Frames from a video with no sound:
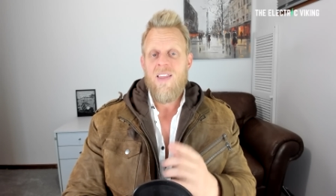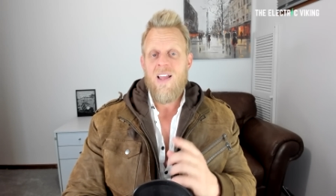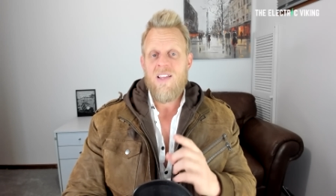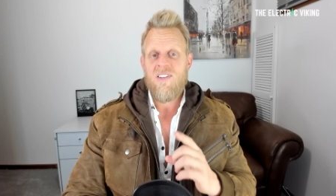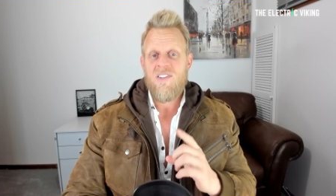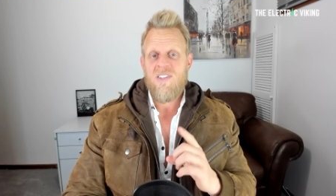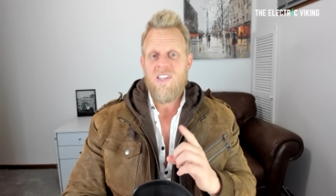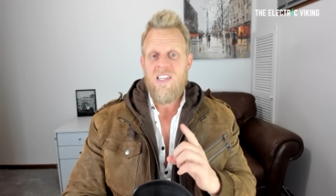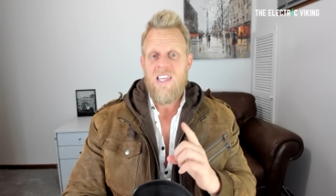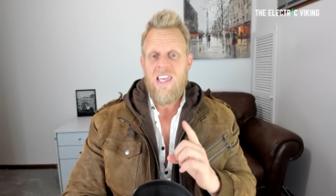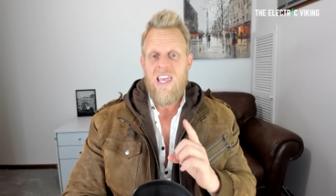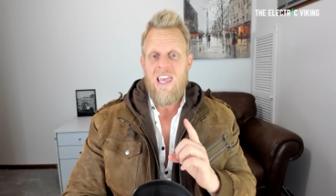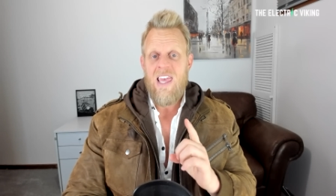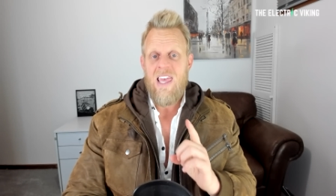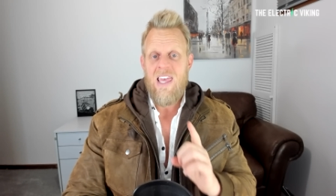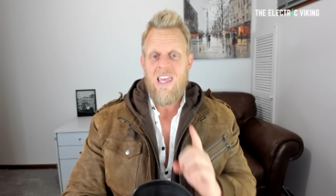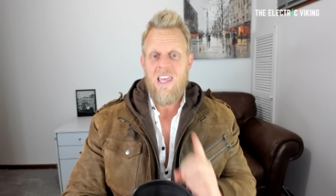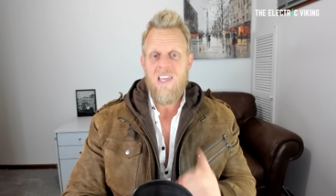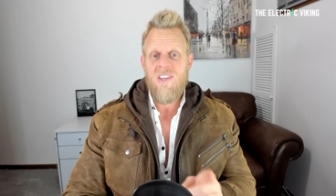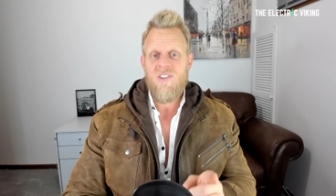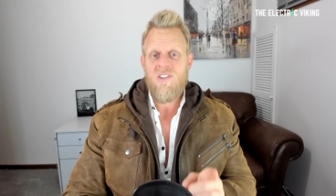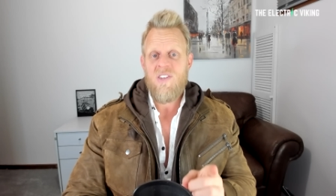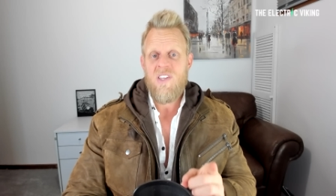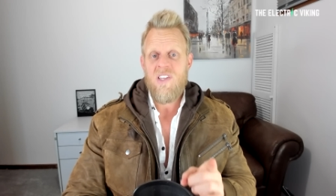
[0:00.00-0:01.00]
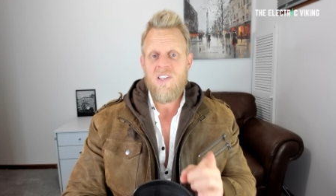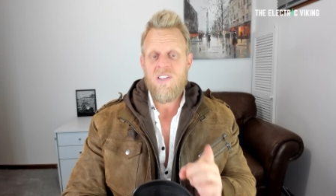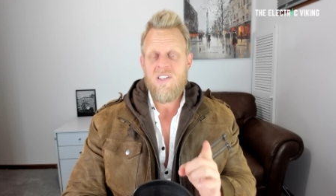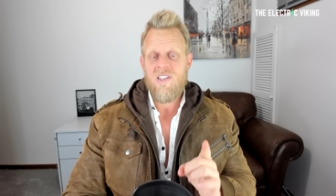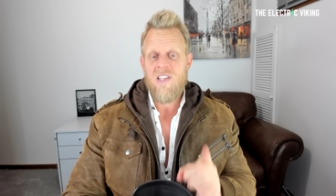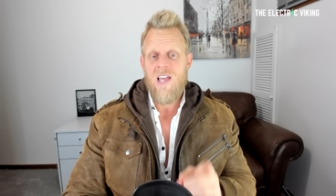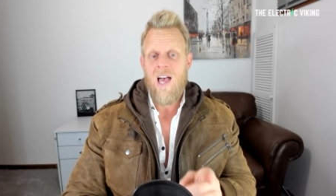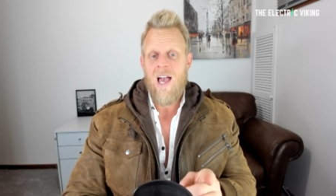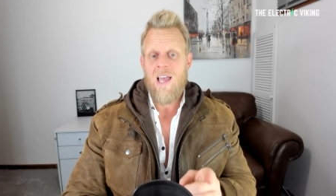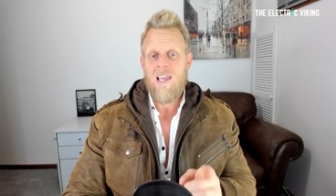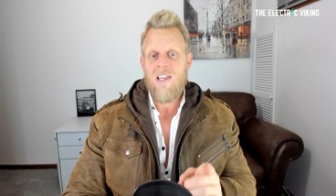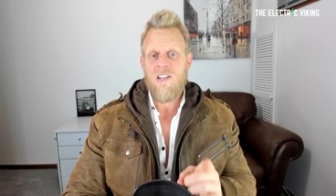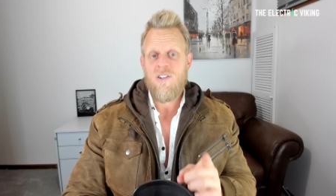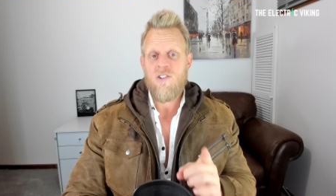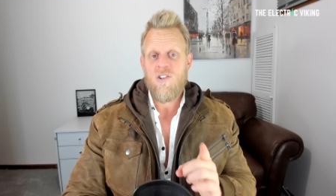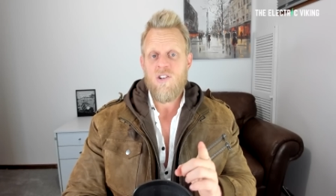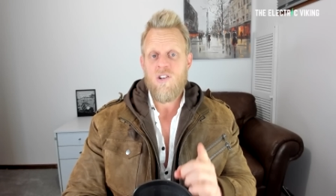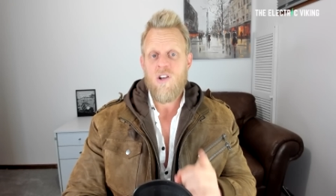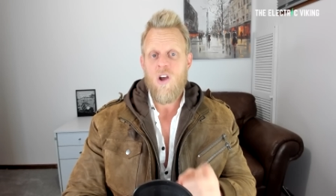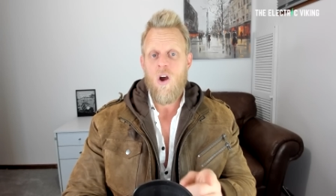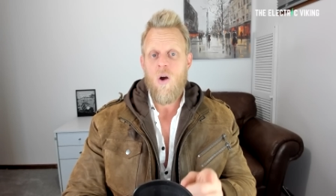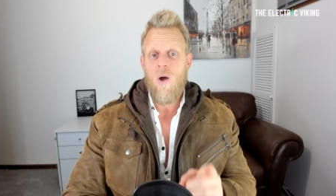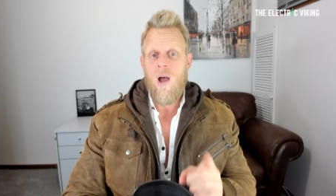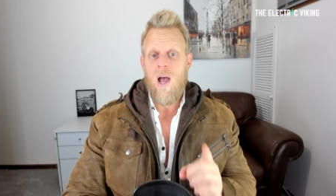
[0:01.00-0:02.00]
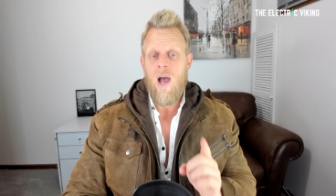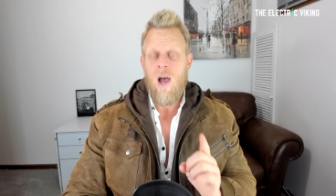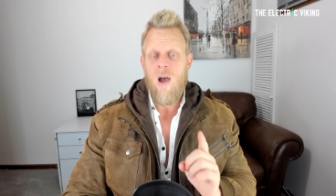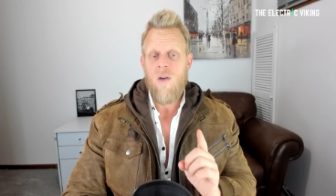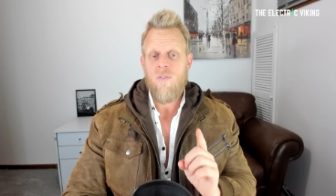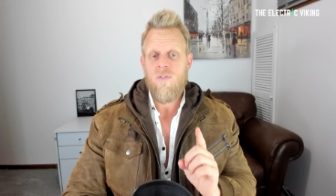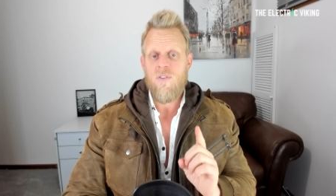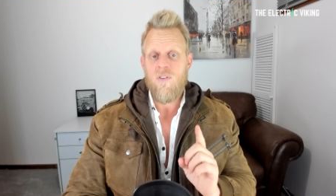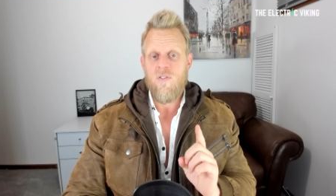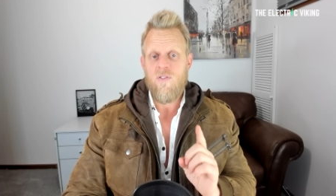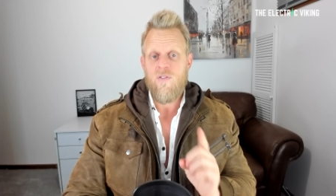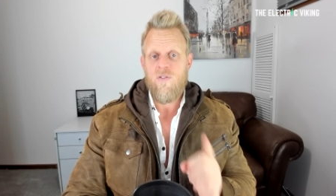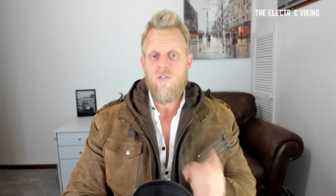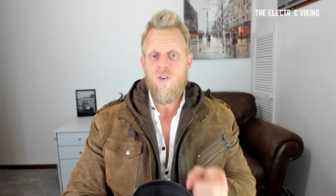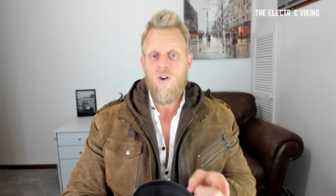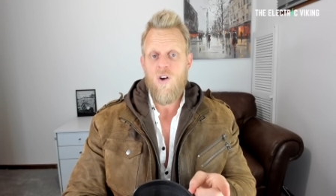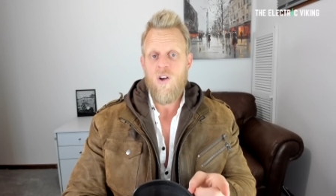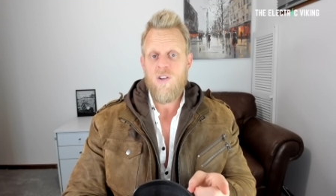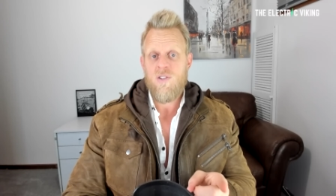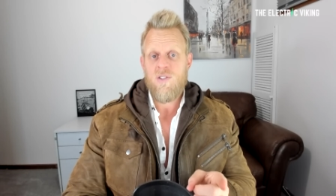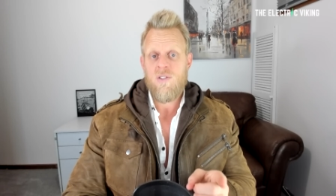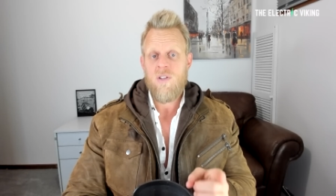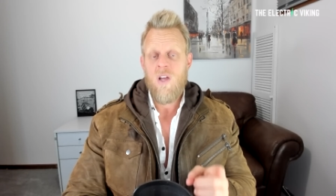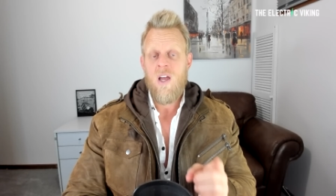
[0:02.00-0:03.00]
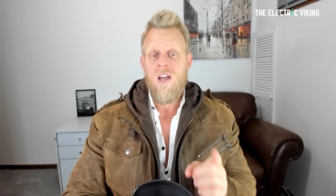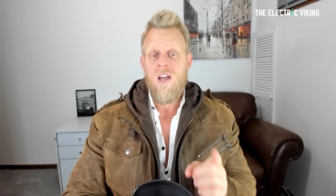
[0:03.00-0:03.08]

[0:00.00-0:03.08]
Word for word: That's the easiest target to go after. First,